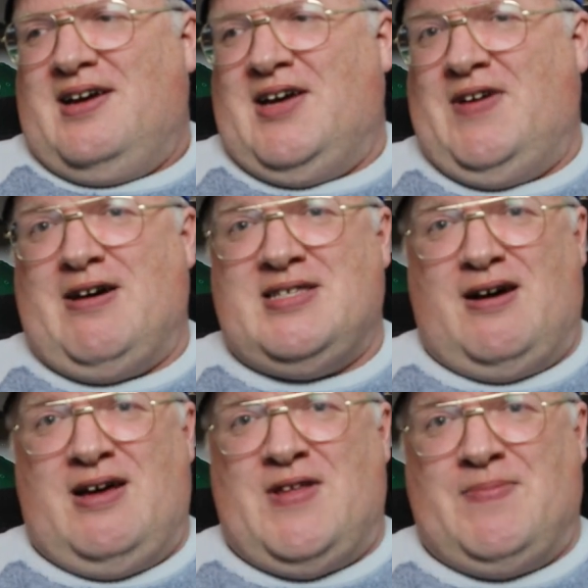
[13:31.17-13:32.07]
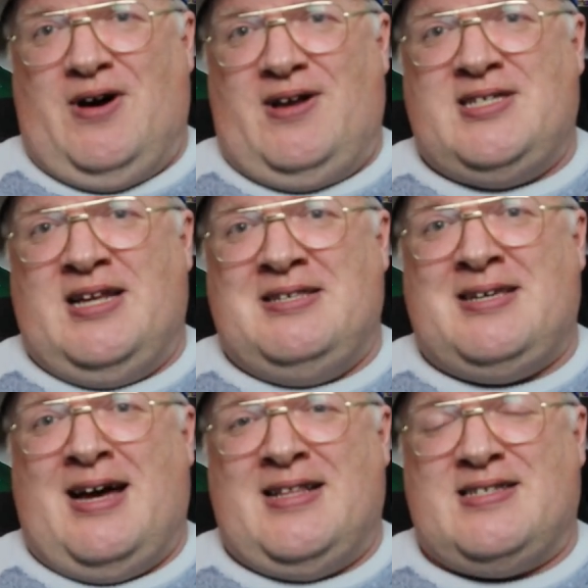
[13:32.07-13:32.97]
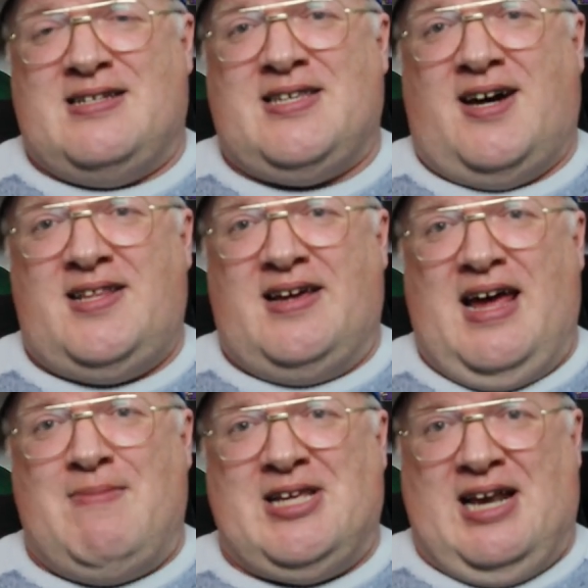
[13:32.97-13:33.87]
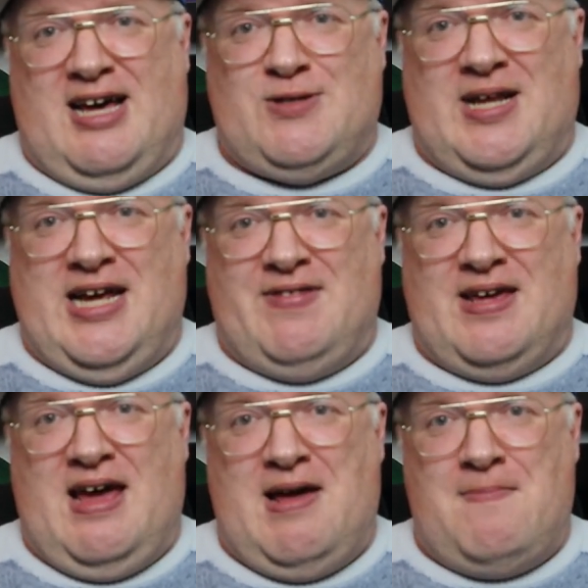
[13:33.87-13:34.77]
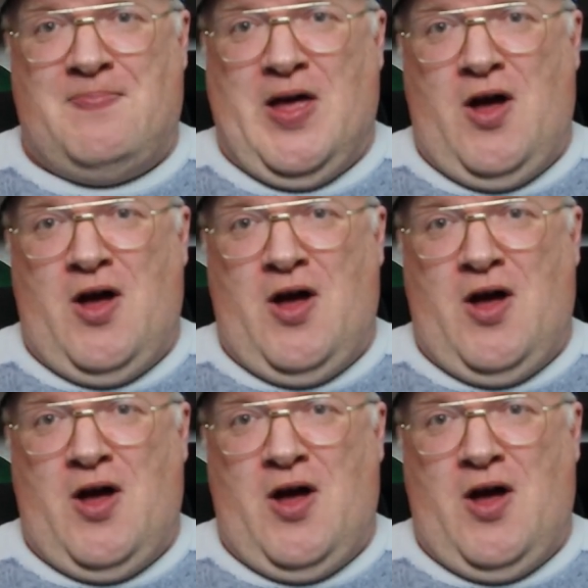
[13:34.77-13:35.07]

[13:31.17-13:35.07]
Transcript: if he goes out, if the ball is in his hands to decide the game in the last play of the game,